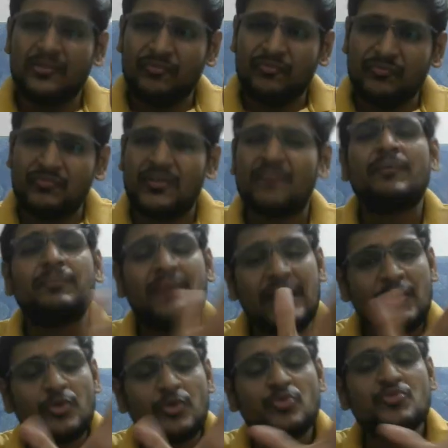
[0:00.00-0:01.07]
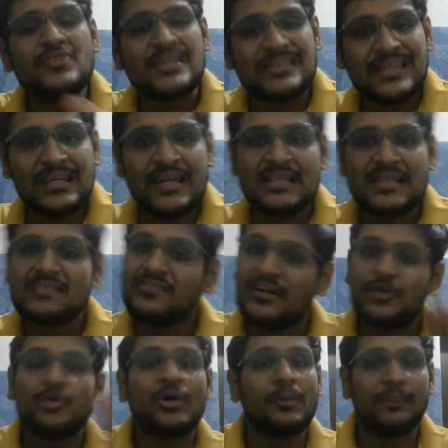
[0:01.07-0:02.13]
15 to 16 days, we need
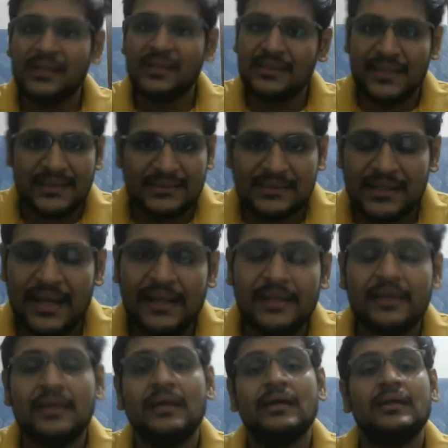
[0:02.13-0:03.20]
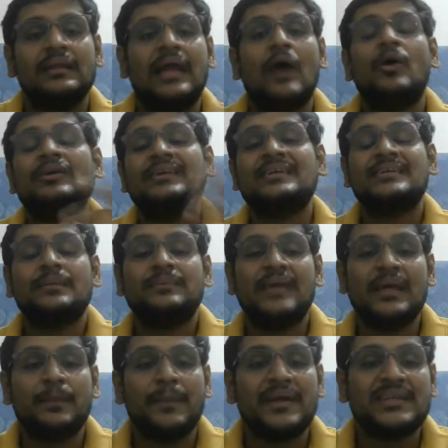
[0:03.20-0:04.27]
to complete the things, right? Now, other
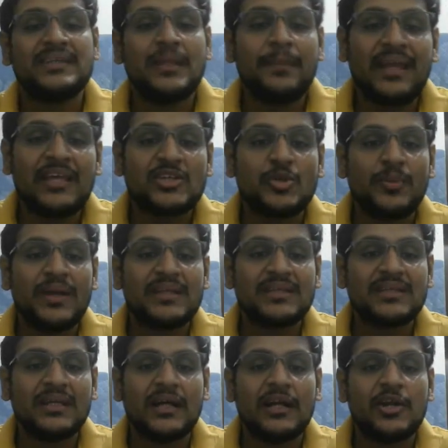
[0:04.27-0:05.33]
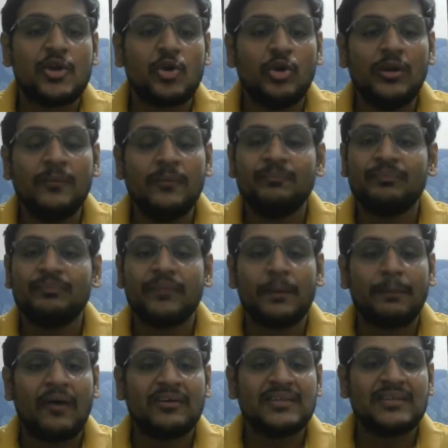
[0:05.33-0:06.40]
subject, measurement and instrumentation, control,
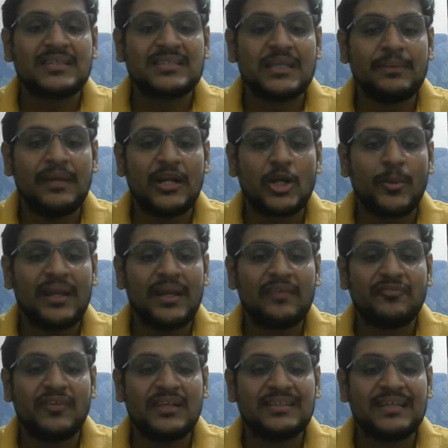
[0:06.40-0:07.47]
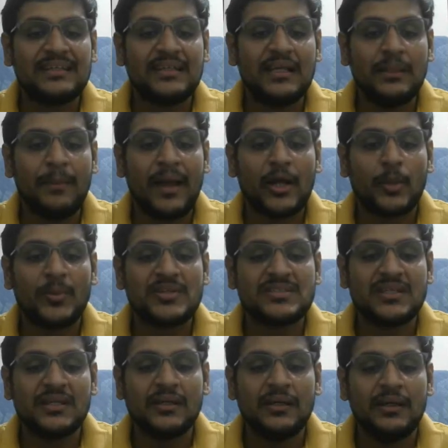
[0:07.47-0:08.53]
power system, electromagnetic field, signal, microprocessor,
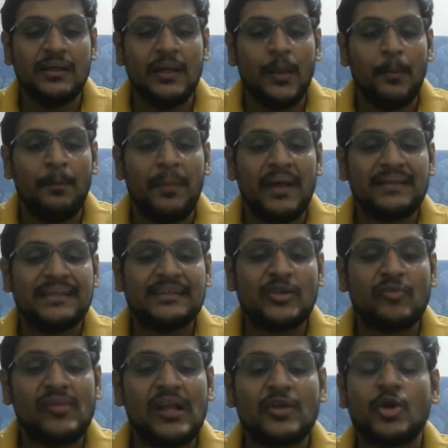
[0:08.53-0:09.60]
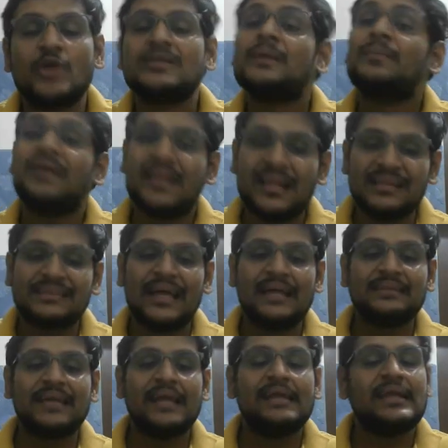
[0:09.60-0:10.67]
basics of electronics and material science,
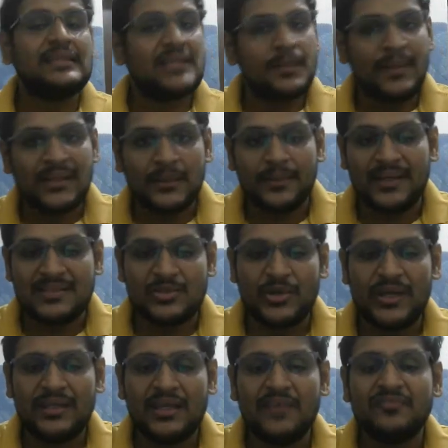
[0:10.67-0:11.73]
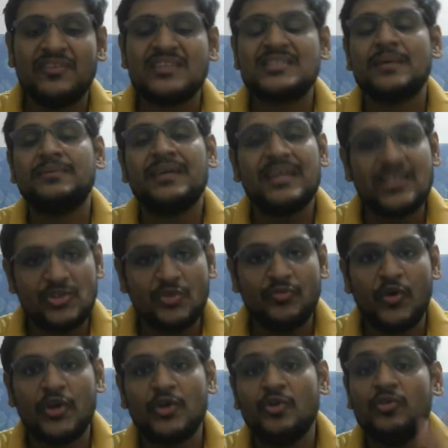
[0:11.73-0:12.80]
and engineering mathematics, okay? If this subject is new
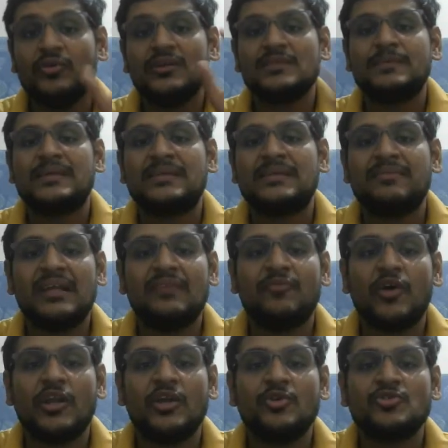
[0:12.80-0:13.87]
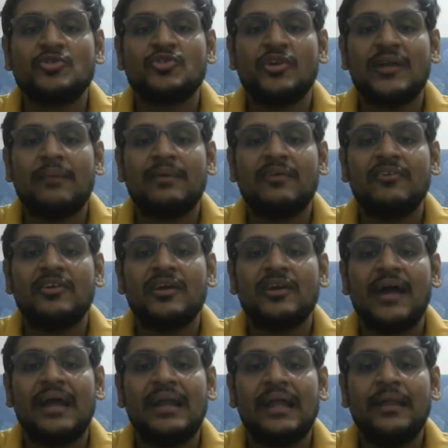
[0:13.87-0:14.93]
for you, specifically for new student, I am giving you a
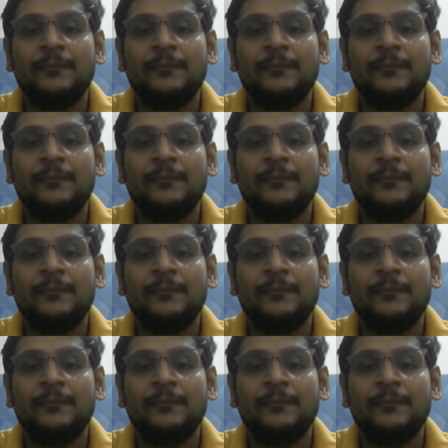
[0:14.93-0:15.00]
guideline,